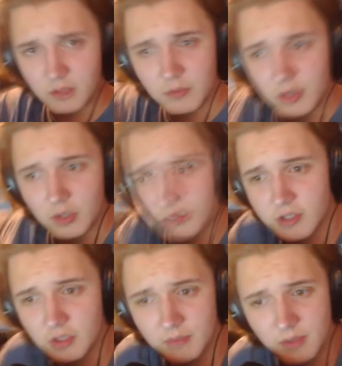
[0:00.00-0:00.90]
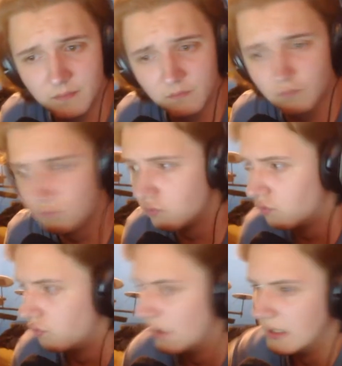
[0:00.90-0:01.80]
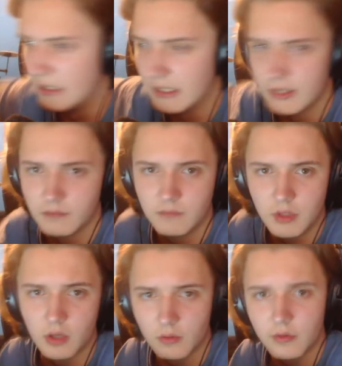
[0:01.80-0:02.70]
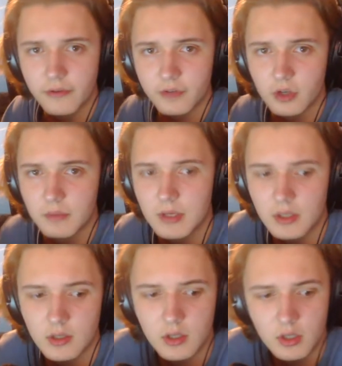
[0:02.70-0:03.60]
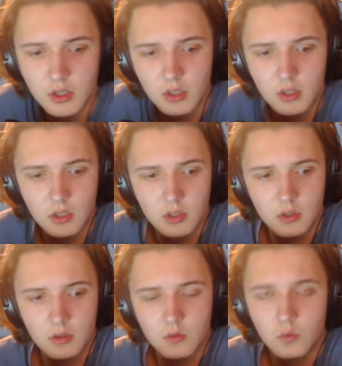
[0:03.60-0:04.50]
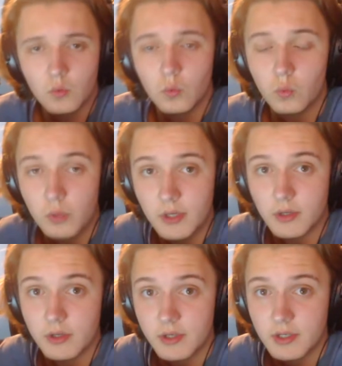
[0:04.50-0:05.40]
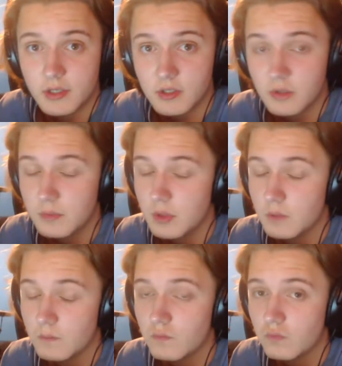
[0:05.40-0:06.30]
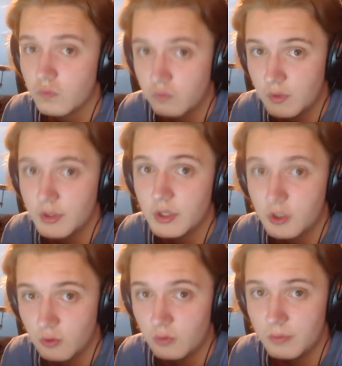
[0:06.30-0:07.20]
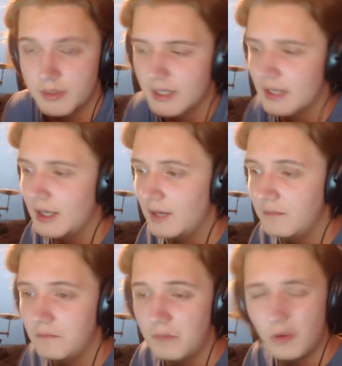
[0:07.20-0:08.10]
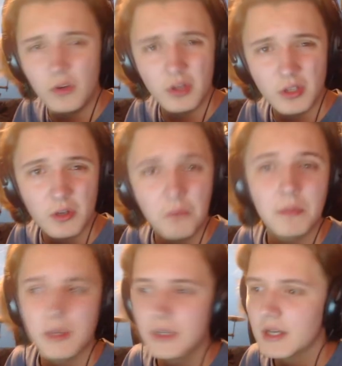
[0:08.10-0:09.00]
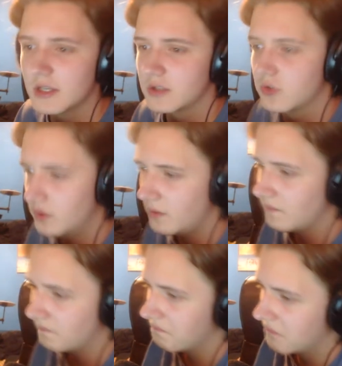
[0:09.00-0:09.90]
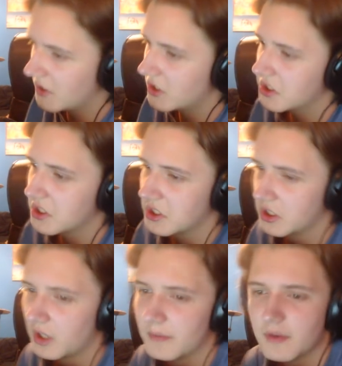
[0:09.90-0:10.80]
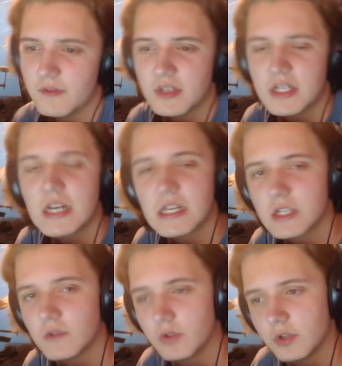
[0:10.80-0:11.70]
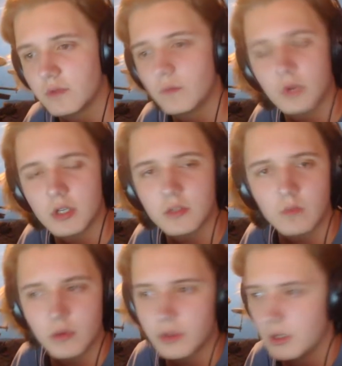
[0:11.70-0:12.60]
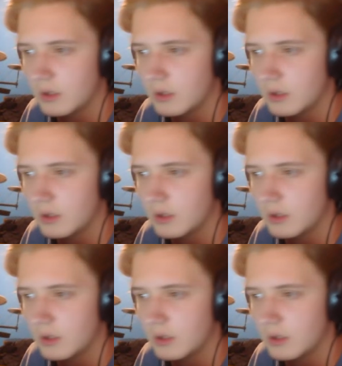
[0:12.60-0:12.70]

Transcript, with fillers: It's gonna be it's gonna be really you know it's gonna be weird. It's gonna be really cool. But then again, I really hope that you guys enjoy it. This is just a little bit of a taste of what what what